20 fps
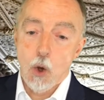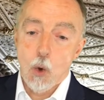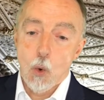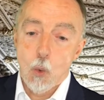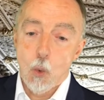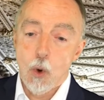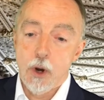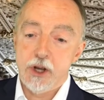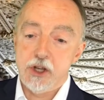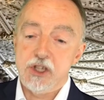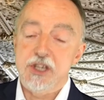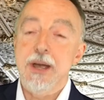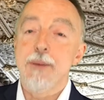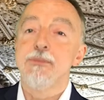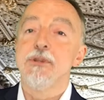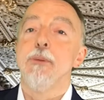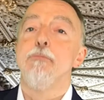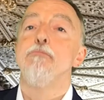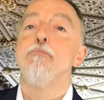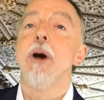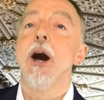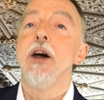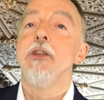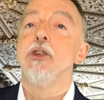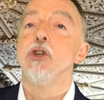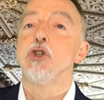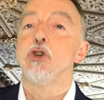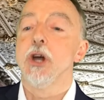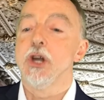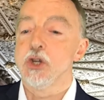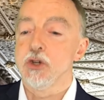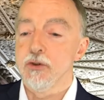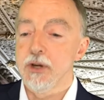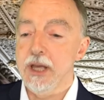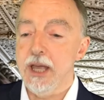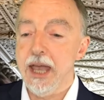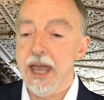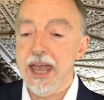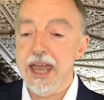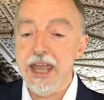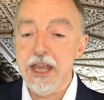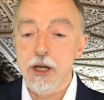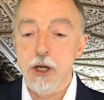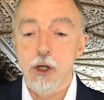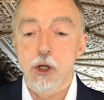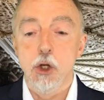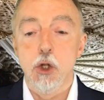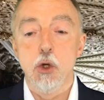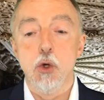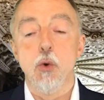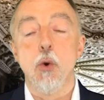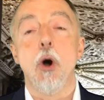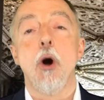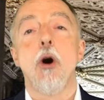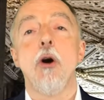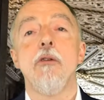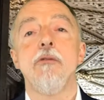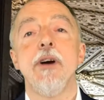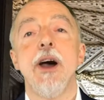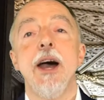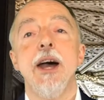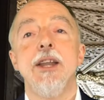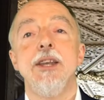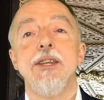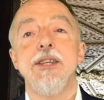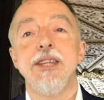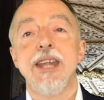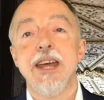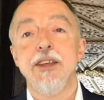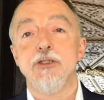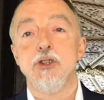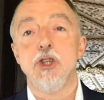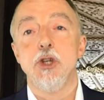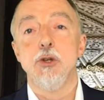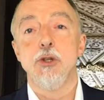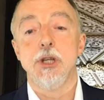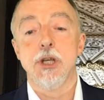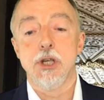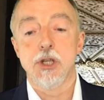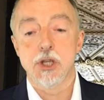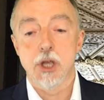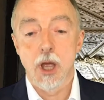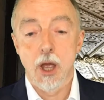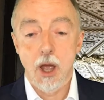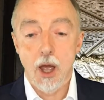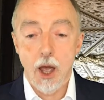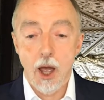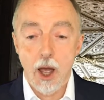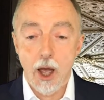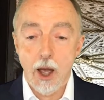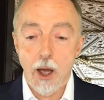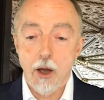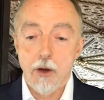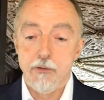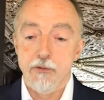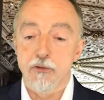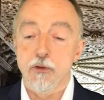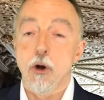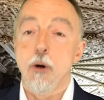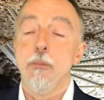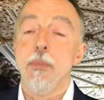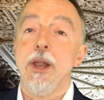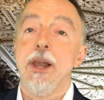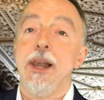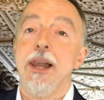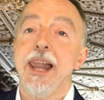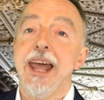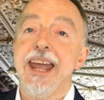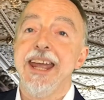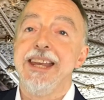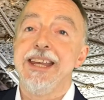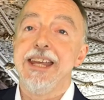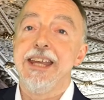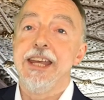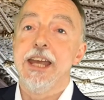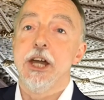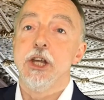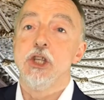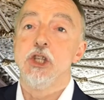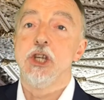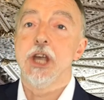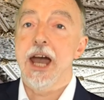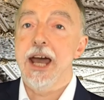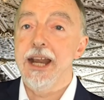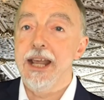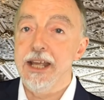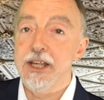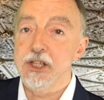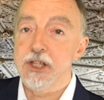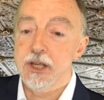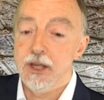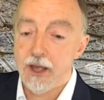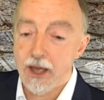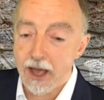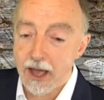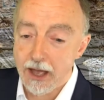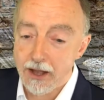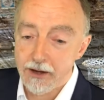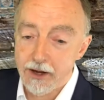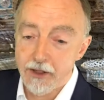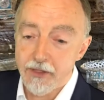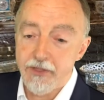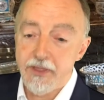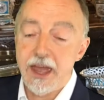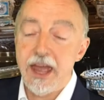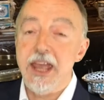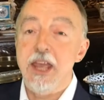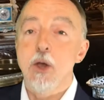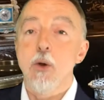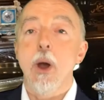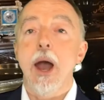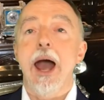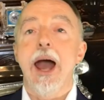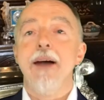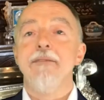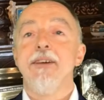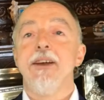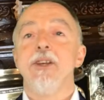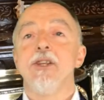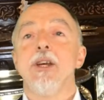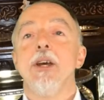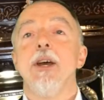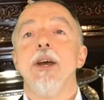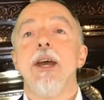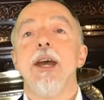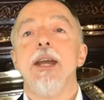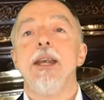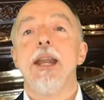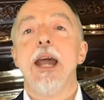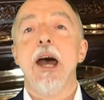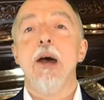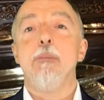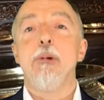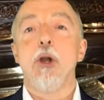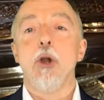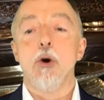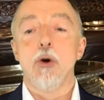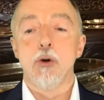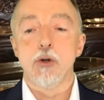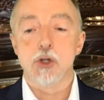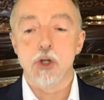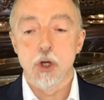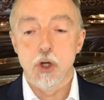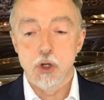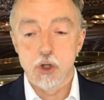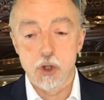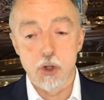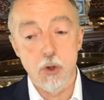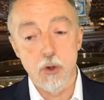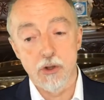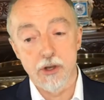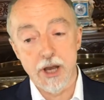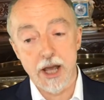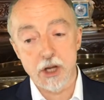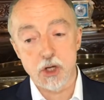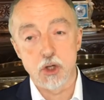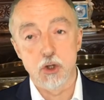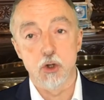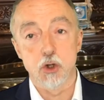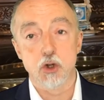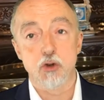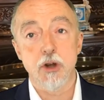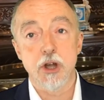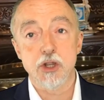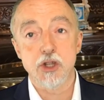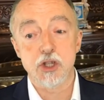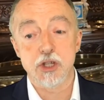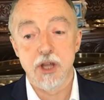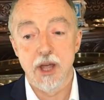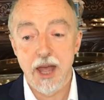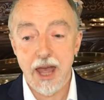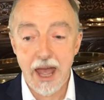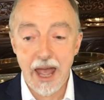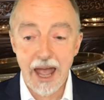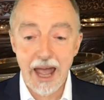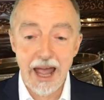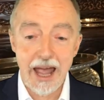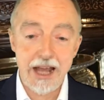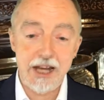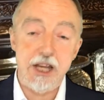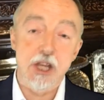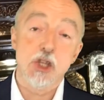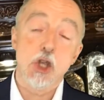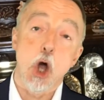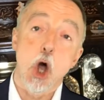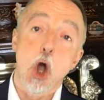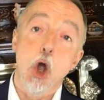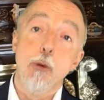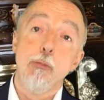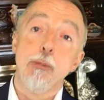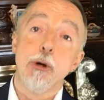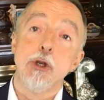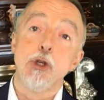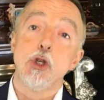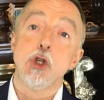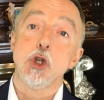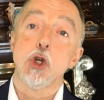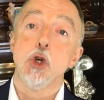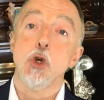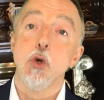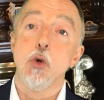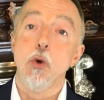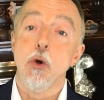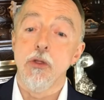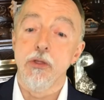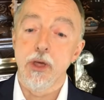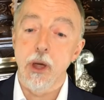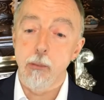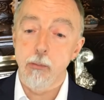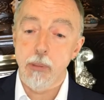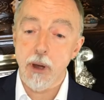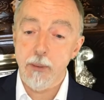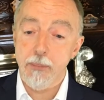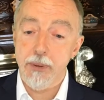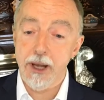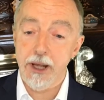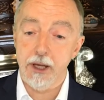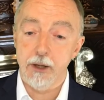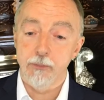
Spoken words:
were accepted by the Treasury in lieu of death duties from Lady Janet. And there you have it. It now belongs to the National Trust and is open to the public.